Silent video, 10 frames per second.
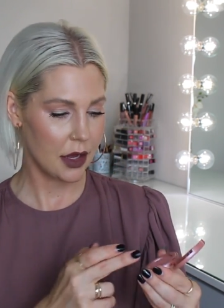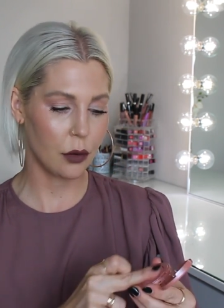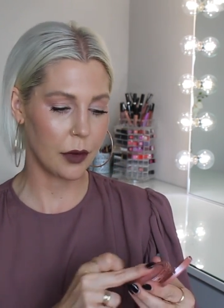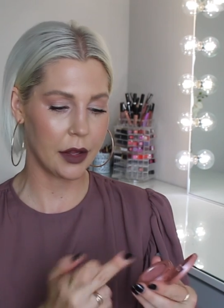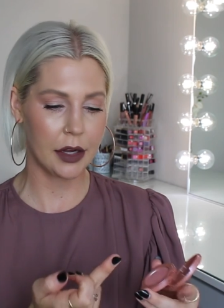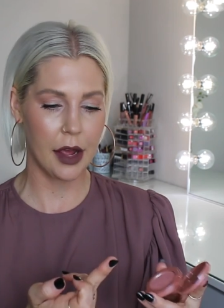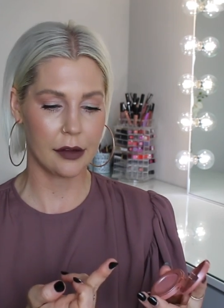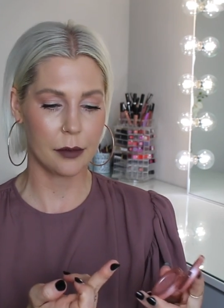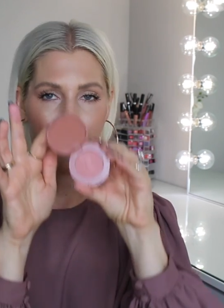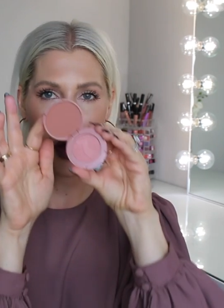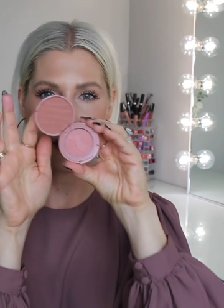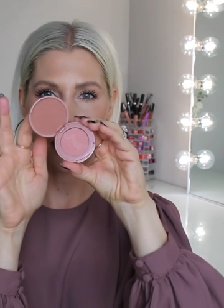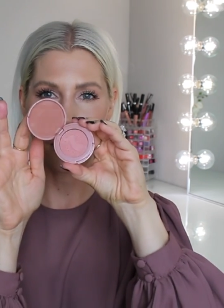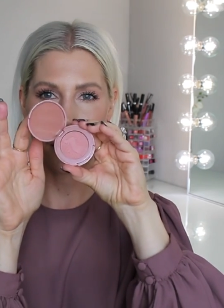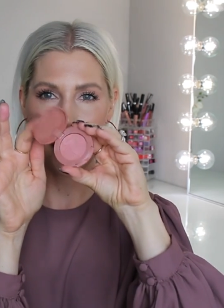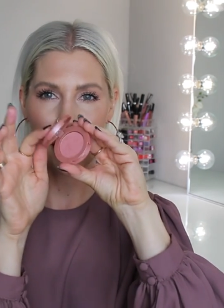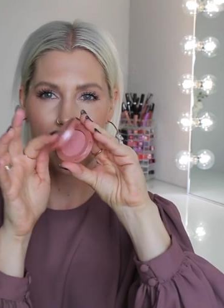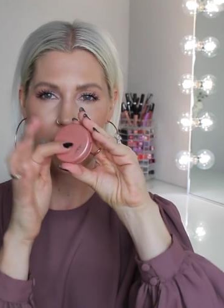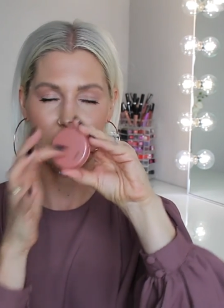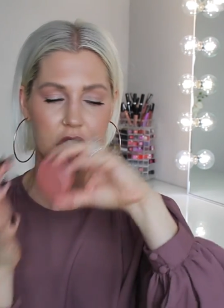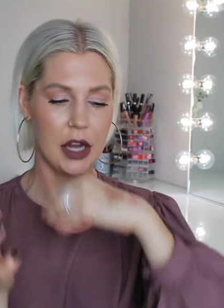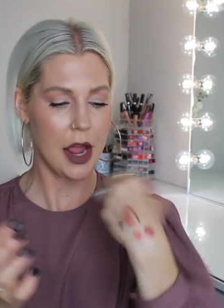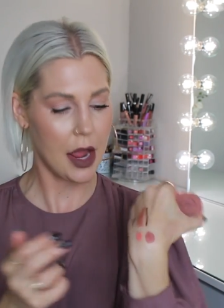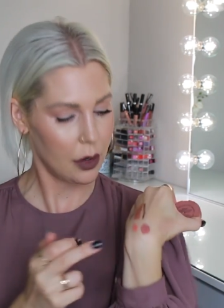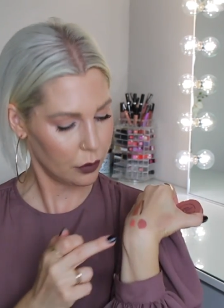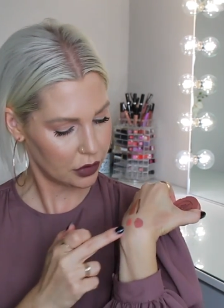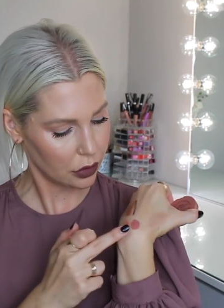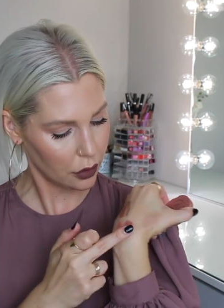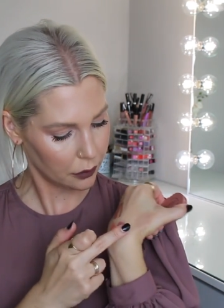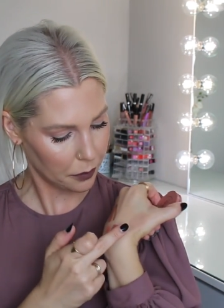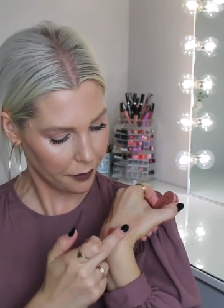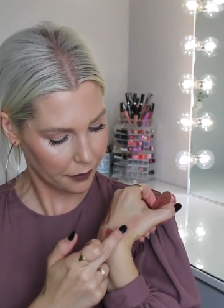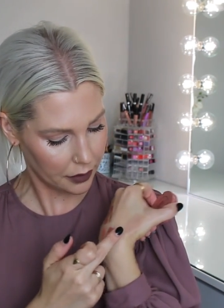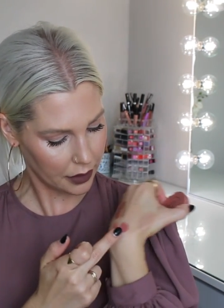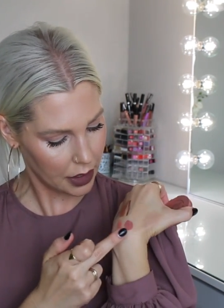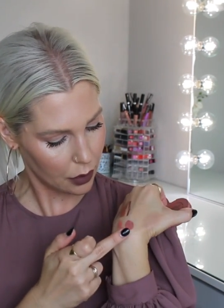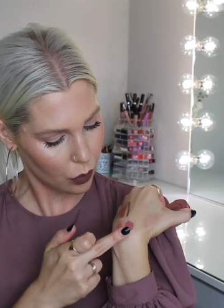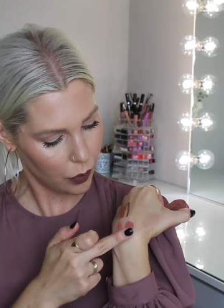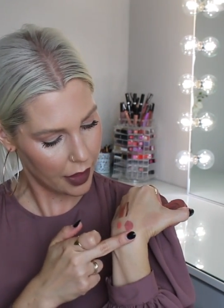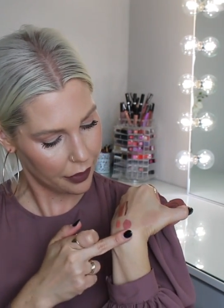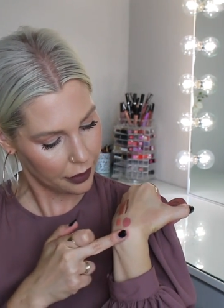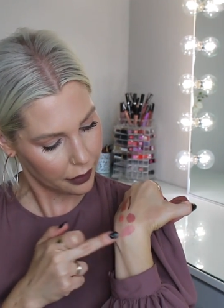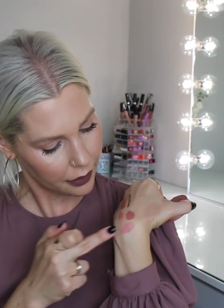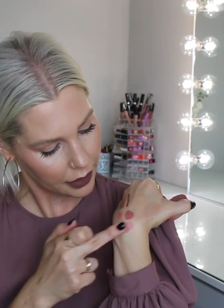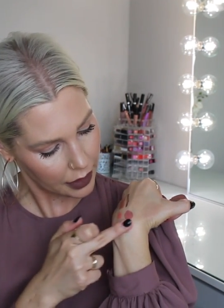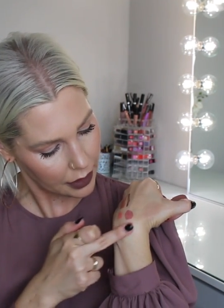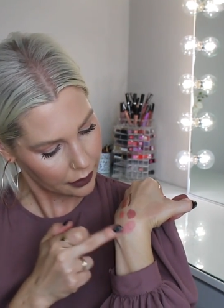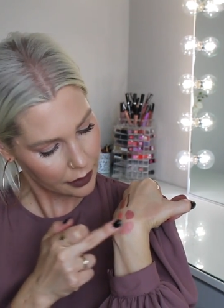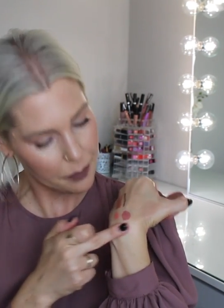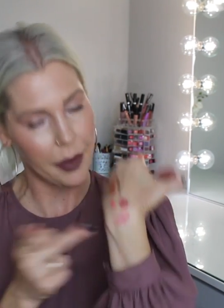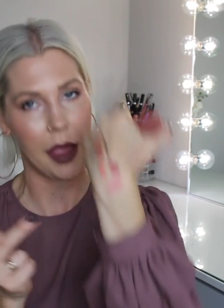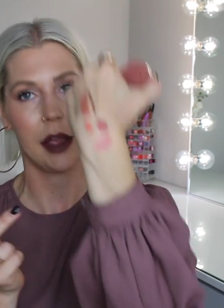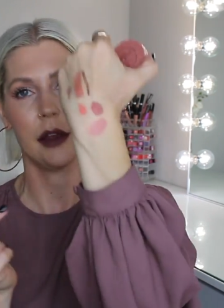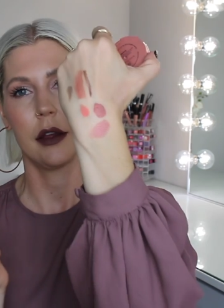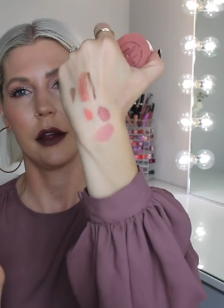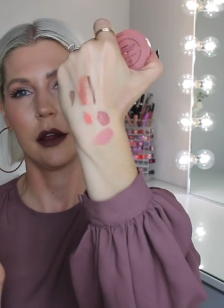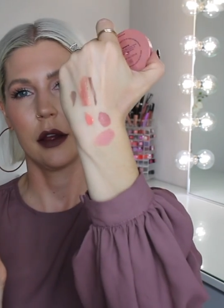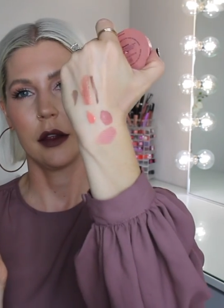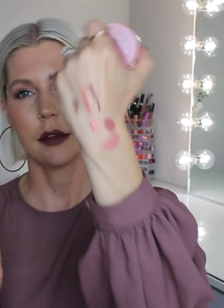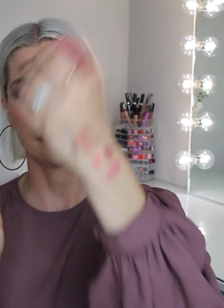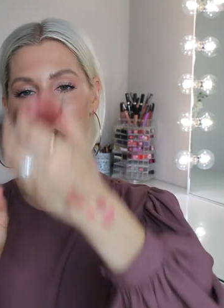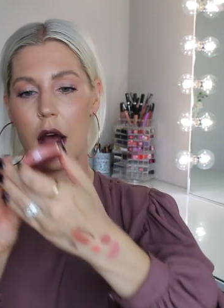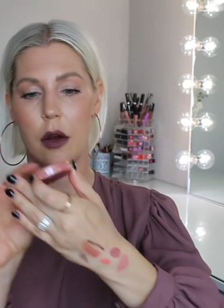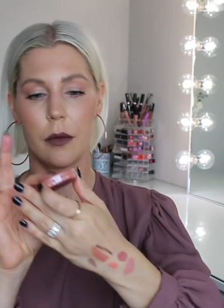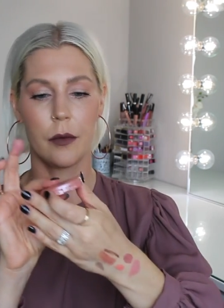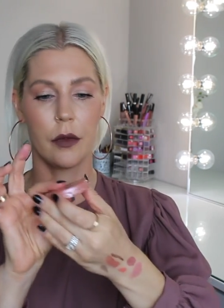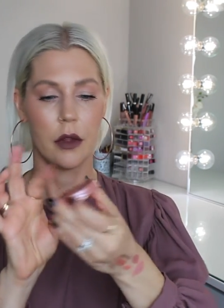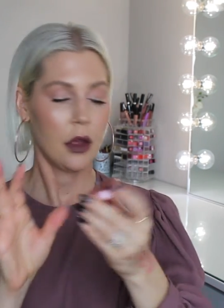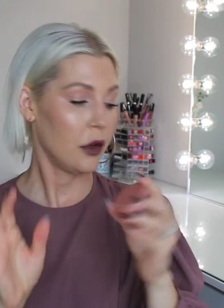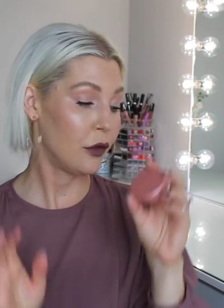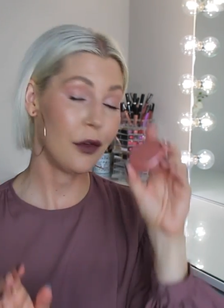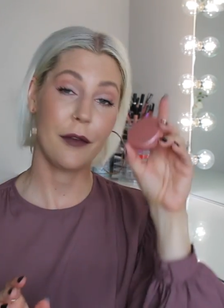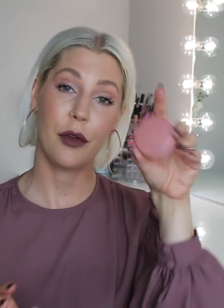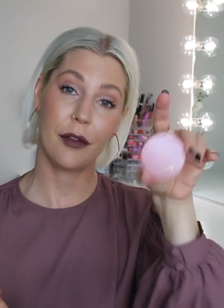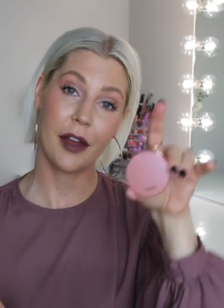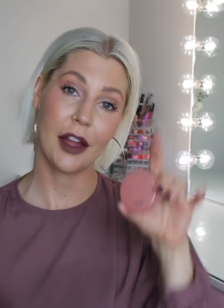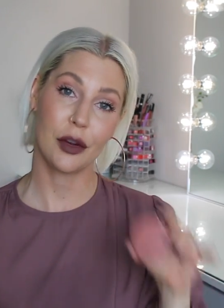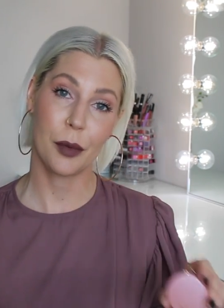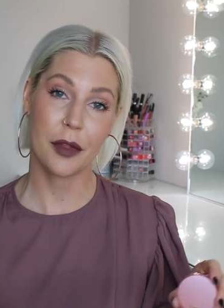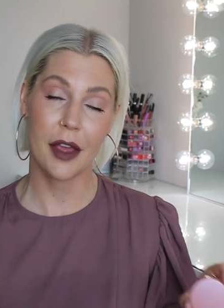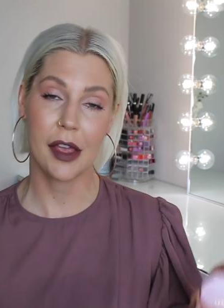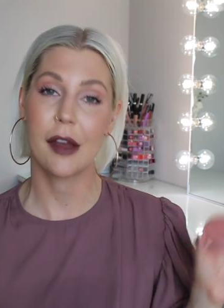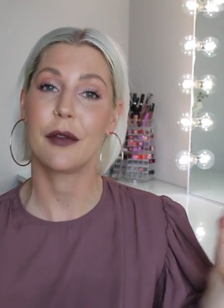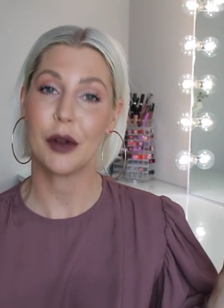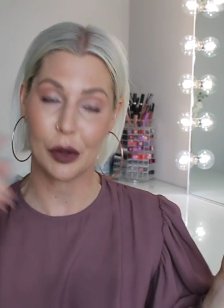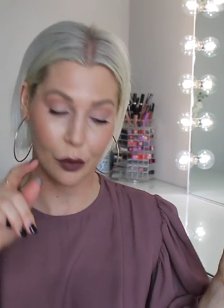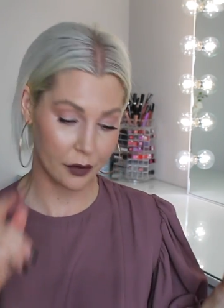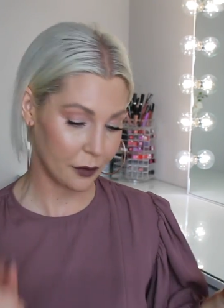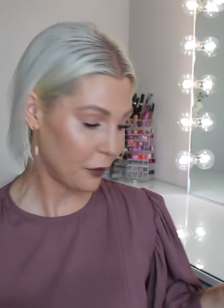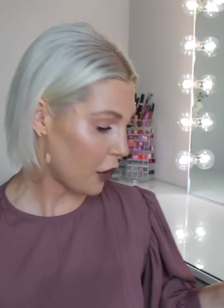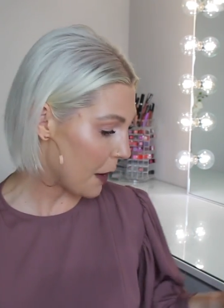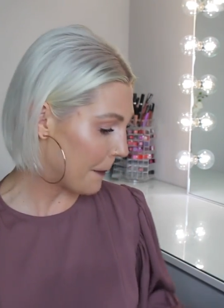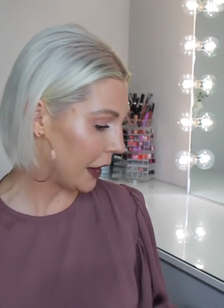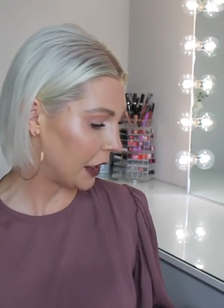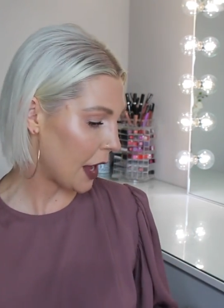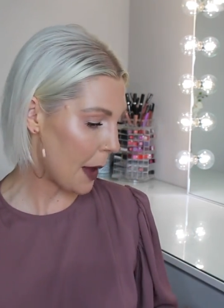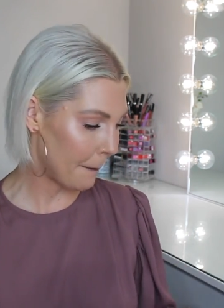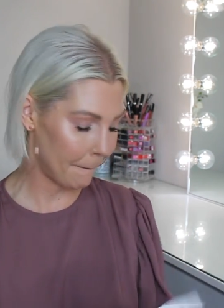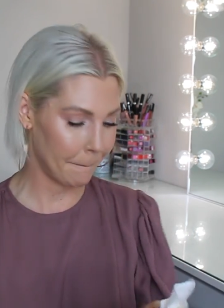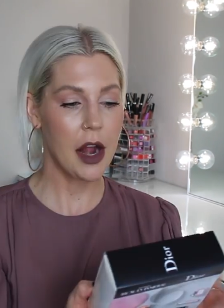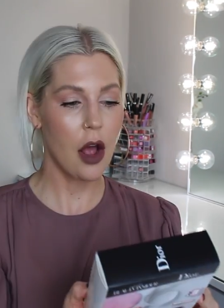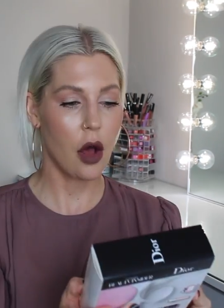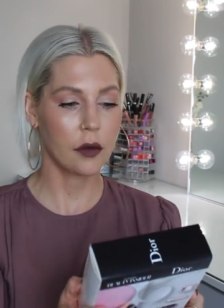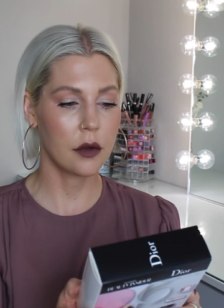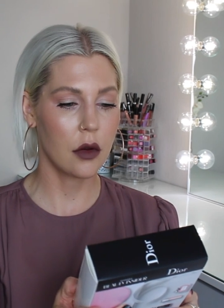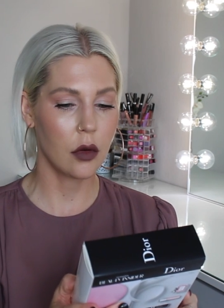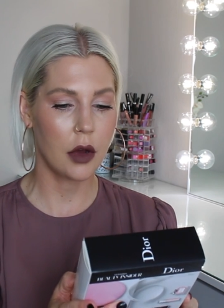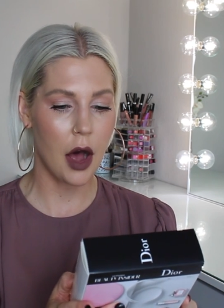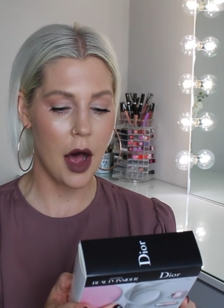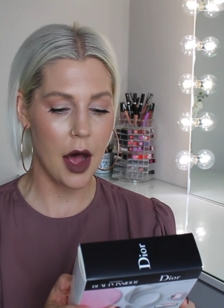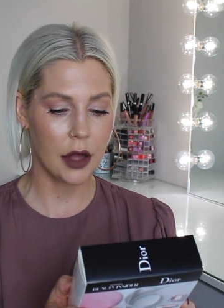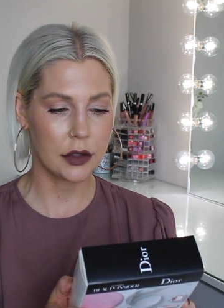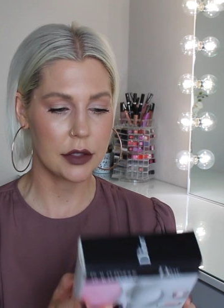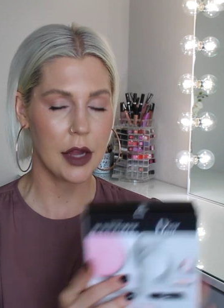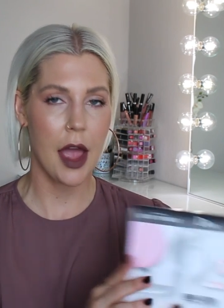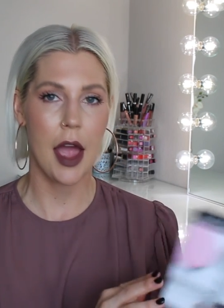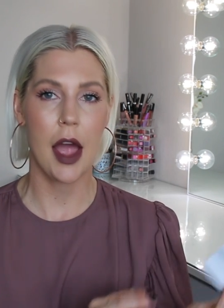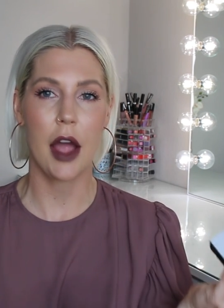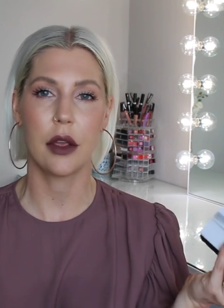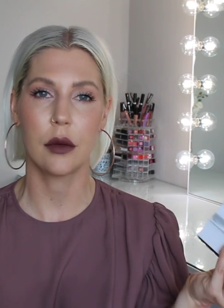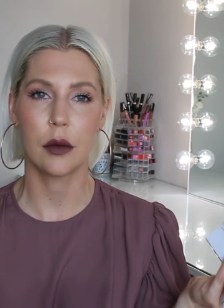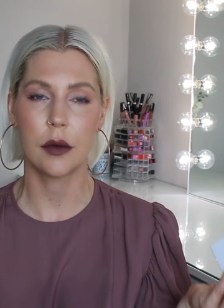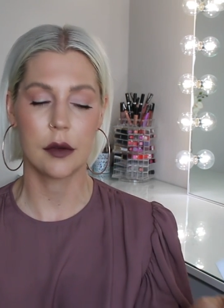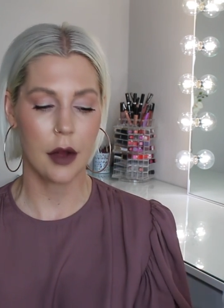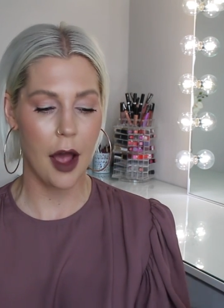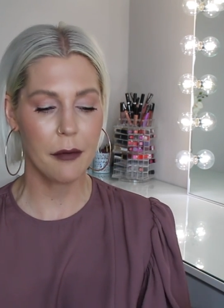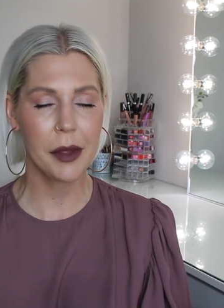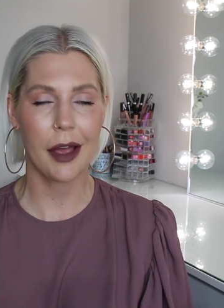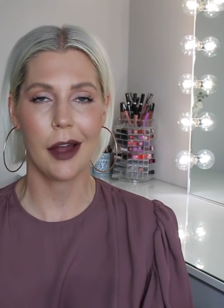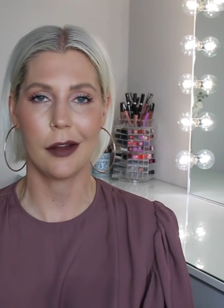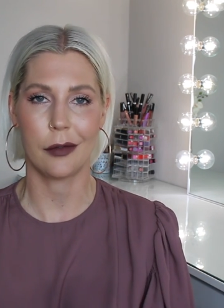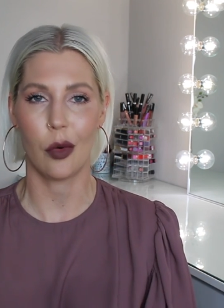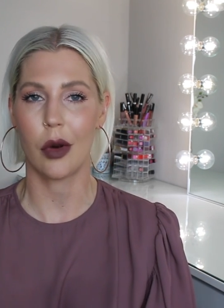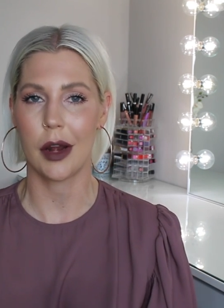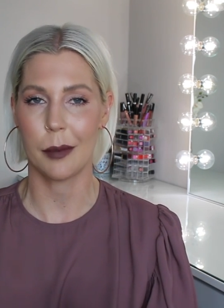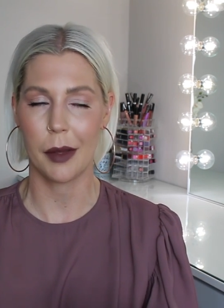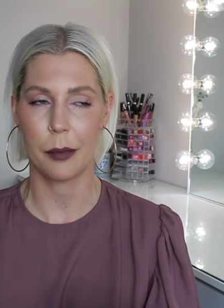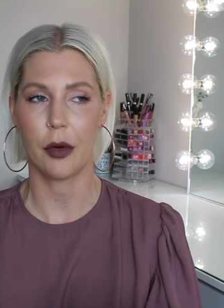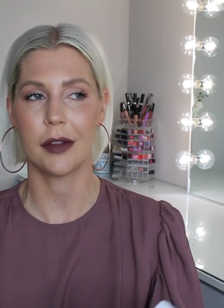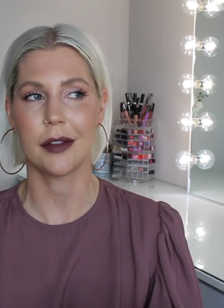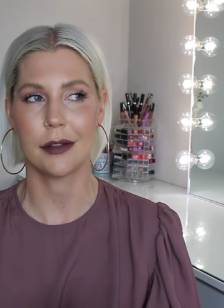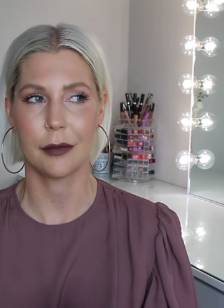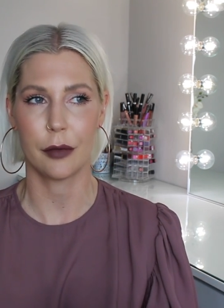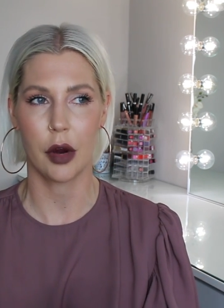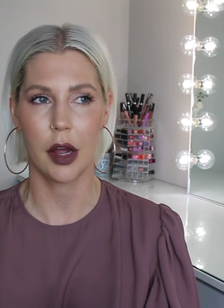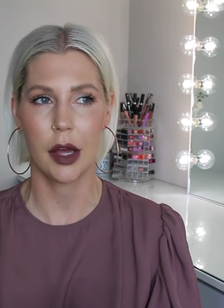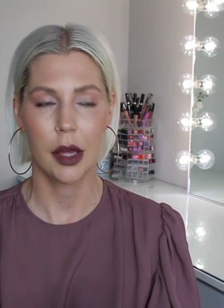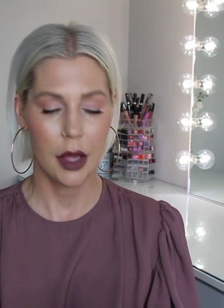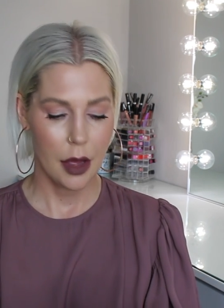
A really nice mauve pinky shade, which goes perfectly with the lip paint. So if you haven't gotten your birthday gift, go to Sephora and pick it up. And I also got a, I used, I've been kind of hoarding my points at Sephora